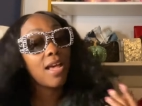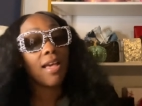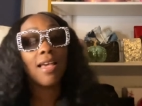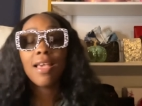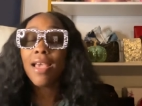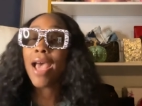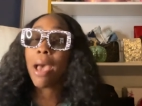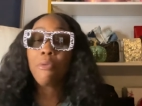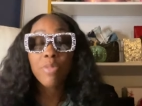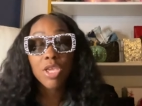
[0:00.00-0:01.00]
I'm
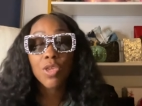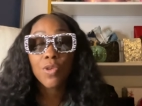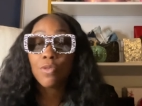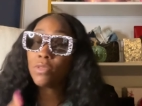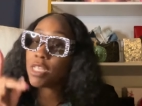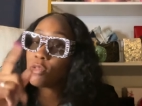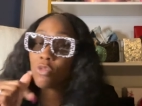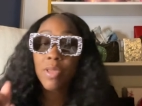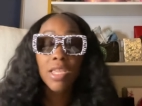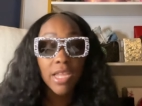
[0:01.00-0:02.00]
going to be cute. These will
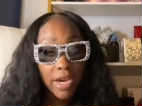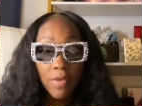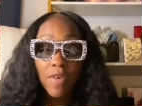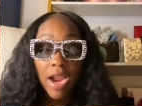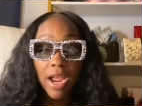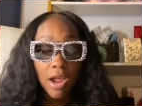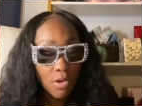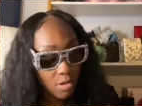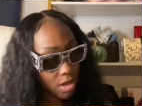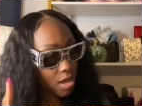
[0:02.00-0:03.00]
be year
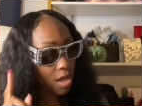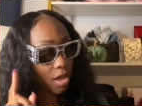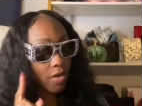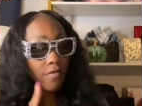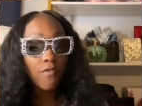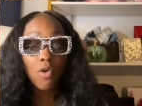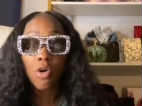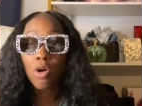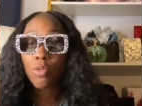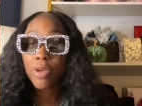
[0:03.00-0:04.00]
round
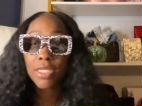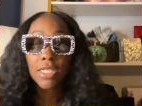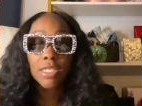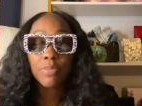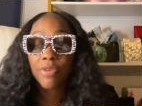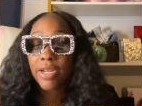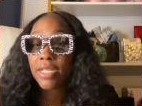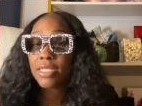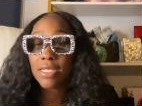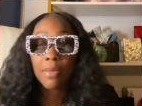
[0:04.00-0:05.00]
fall, winter,
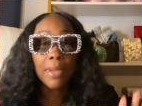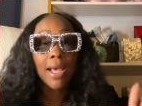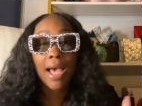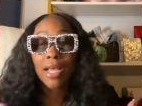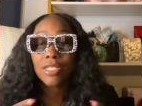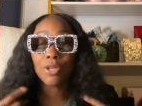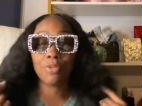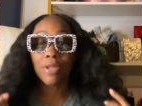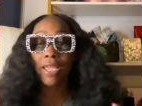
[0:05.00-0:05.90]
spring, summer, I don't